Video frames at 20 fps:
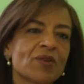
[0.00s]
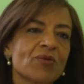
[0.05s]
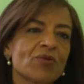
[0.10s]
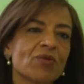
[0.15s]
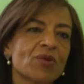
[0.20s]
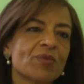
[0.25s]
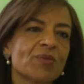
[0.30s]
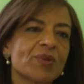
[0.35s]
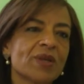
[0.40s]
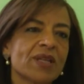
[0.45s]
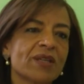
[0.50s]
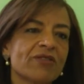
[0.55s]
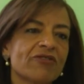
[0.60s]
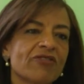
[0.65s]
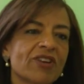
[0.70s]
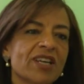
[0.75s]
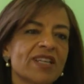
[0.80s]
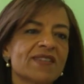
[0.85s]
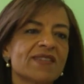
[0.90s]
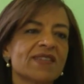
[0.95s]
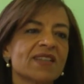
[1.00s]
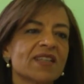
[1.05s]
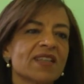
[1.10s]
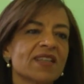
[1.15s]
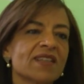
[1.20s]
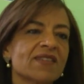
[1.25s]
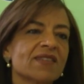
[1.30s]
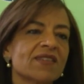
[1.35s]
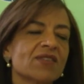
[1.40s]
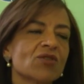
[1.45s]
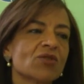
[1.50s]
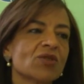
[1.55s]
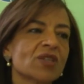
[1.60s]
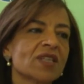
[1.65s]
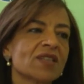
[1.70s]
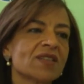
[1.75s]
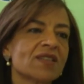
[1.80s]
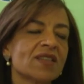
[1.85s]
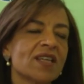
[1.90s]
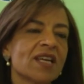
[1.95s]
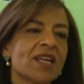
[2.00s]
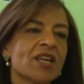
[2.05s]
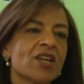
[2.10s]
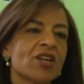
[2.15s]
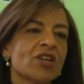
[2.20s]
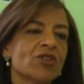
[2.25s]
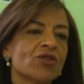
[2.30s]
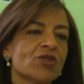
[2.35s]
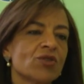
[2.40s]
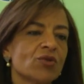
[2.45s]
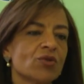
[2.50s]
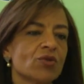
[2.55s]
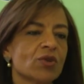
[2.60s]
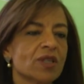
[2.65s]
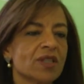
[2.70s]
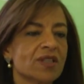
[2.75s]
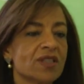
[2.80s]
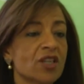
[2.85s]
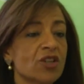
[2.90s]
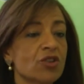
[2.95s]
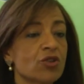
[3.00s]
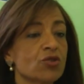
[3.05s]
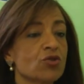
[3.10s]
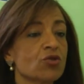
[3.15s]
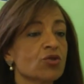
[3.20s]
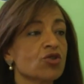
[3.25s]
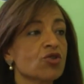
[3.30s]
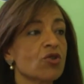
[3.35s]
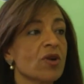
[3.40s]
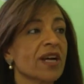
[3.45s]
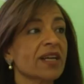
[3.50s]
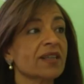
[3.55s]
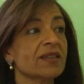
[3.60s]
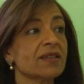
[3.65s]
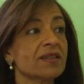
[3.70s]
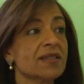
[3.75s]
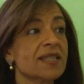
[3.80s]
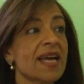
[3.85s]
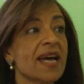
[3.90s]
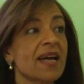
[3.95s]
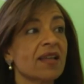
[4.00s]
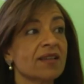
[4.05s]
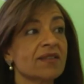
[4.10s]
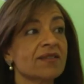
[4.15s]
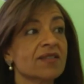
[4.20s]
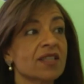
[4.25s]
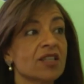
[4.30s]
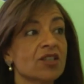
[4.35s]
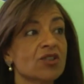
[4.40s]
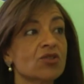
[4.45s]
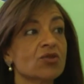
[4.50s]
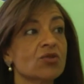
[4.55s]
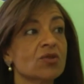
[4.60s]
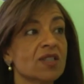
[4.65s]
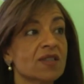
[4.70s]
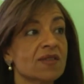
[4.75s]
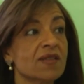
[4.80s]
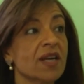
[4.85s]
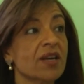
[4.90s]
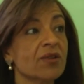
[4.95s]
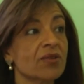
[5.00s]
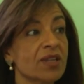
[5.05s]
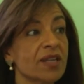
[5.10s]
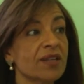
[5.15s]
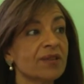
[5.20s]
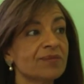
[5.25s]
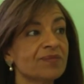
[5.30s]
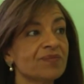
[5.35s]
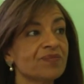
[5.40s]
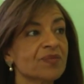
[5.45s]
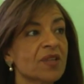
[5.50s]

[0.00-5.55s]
we'll be facing is to, con to continue to attract the talent into this area